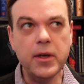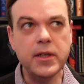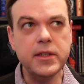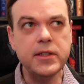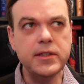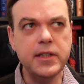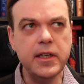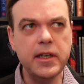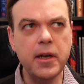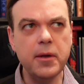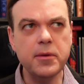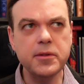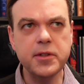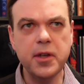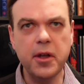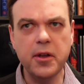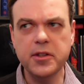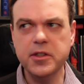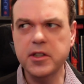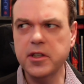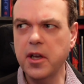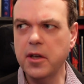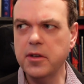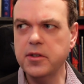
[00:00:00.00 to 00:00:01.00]
I said I was
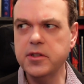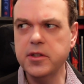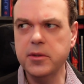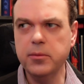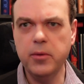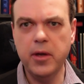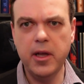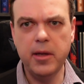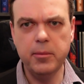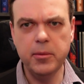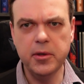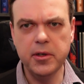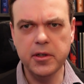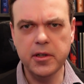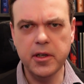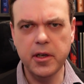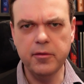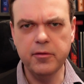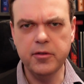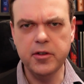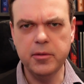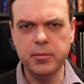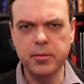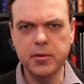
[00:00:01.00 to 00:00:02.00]
going to go somewhere more
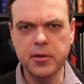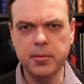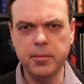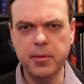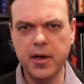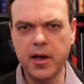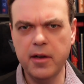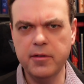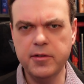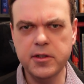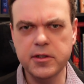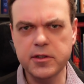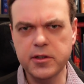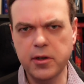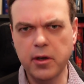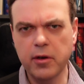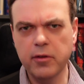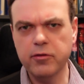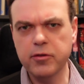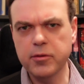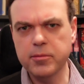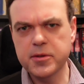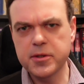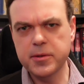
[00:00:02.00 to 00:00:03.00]
comfortable, but I've just gone
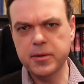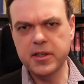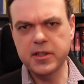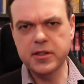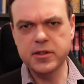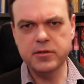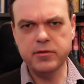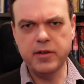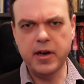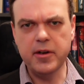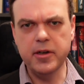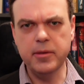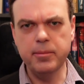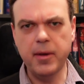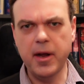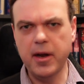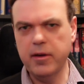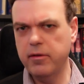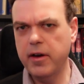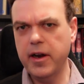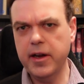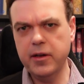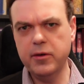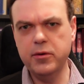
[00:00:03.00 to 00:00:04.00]
from being surrounded by
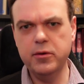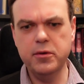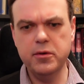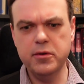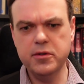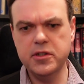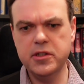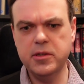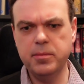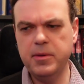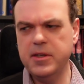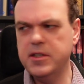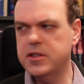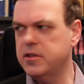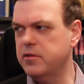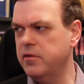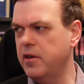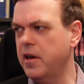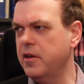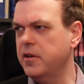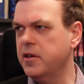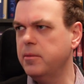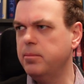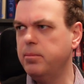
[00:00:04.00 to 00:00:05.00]
records to be
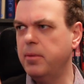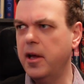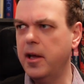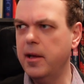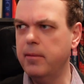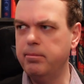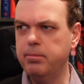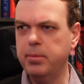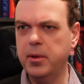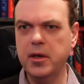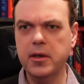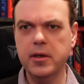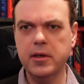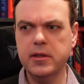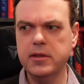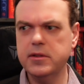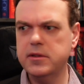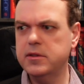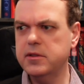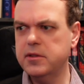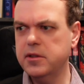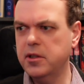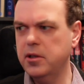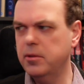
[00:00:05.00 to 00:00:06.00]
surrounded by
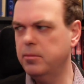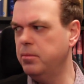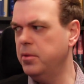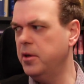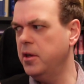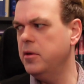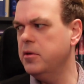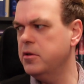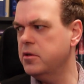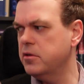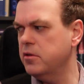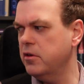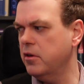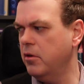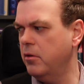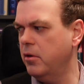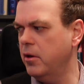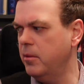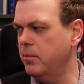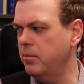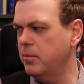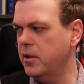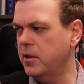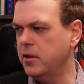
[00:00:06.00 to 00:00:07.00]
books, computer
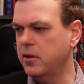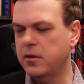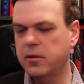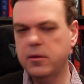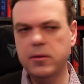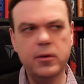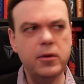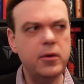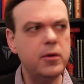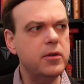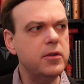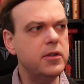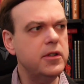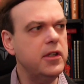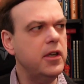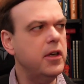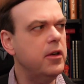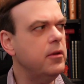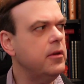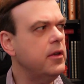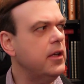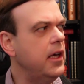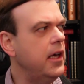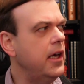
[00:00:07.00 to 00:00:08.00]
equipment,
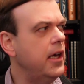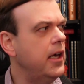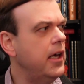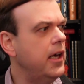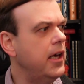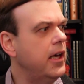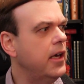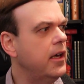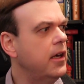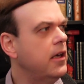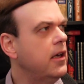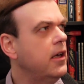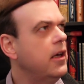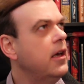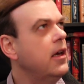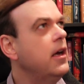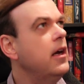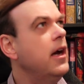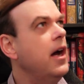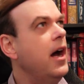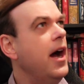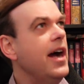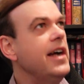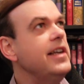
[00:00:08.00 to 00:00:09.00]
audio gear.
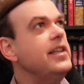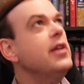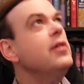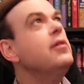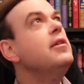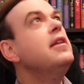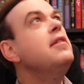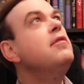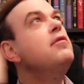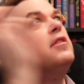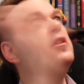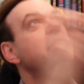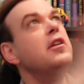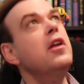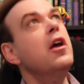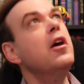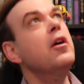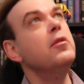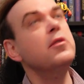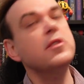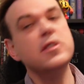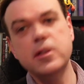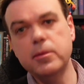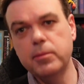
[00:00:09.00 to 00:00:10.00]
I don't even
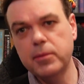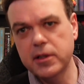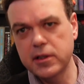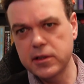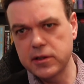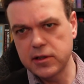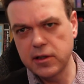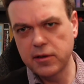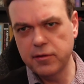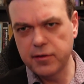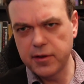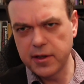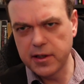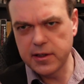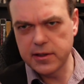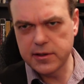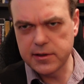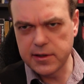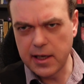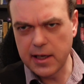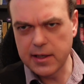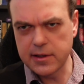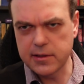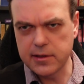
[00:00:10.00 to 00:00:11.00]
know some of the stuff that is
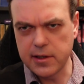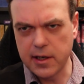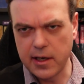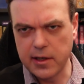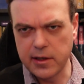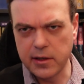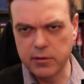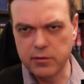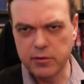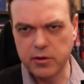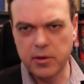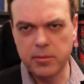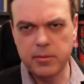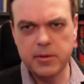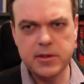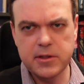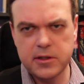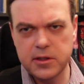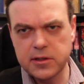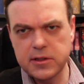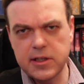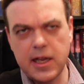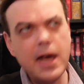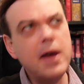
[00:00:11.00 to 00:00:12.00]
that side of the room. It's
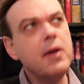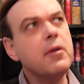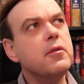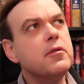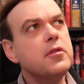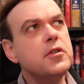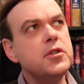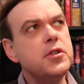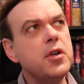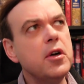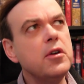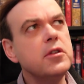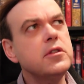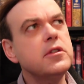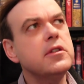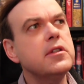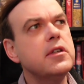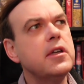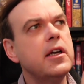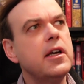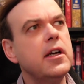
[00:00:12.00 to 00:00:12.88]
just out of shot.